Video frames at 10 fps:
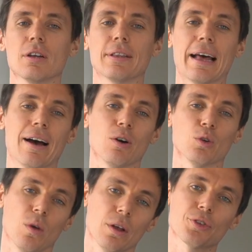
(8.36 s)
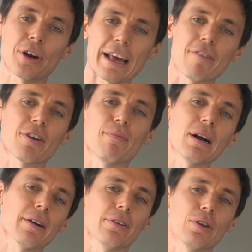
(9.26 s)
Now, training for a
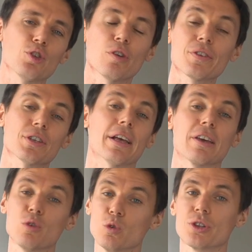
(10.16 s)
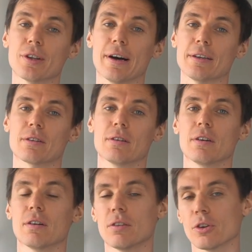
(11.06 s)
marathon is obviously a huge task.
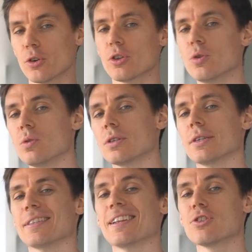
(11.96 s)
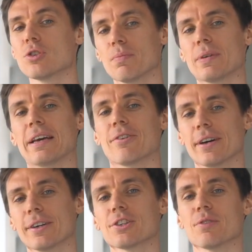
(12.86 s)
The good news is that so many
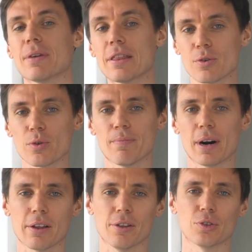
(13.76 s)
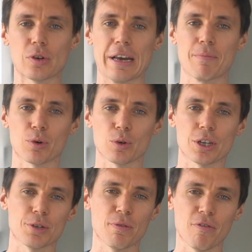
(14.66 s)
runners have been through the marathon training
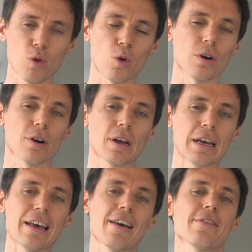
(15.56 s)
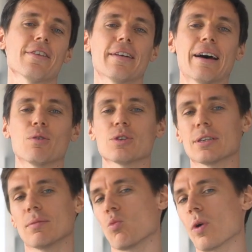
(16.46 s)
process before, there are now
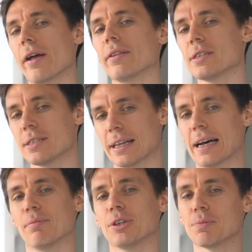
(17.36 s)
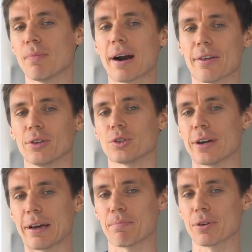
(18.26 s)
some well-established marathon
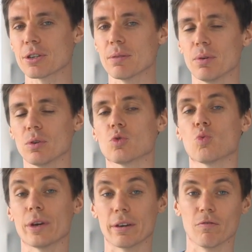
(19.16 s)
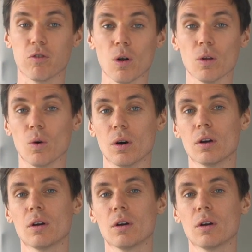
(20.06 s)
training principles we can follow.